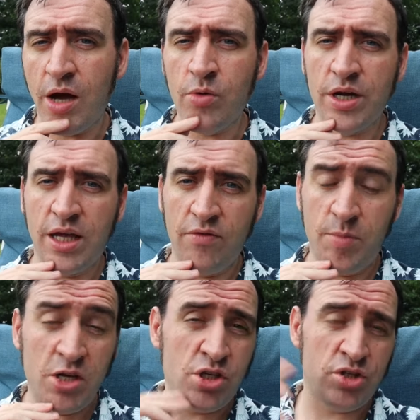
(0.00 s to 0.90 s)
I want to give a
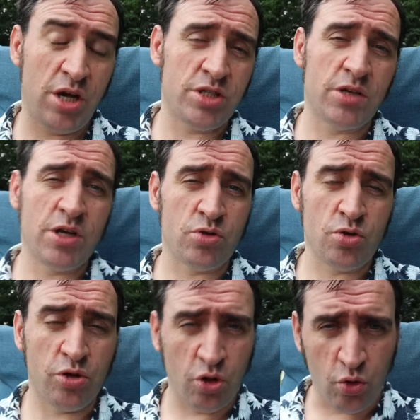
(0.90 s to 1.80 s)
big shout, shout out
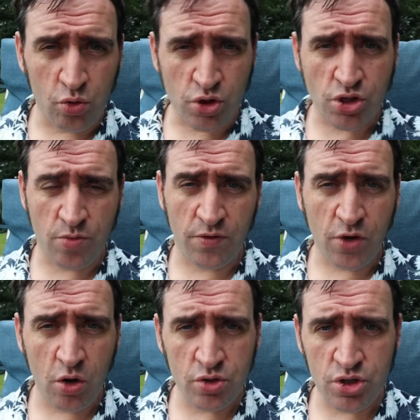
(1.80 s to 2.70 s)
to all the Google Summer
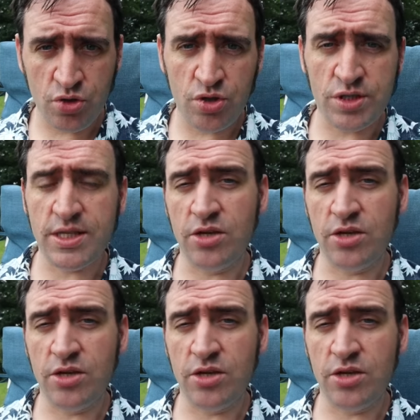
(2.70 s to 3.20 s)
of Code students.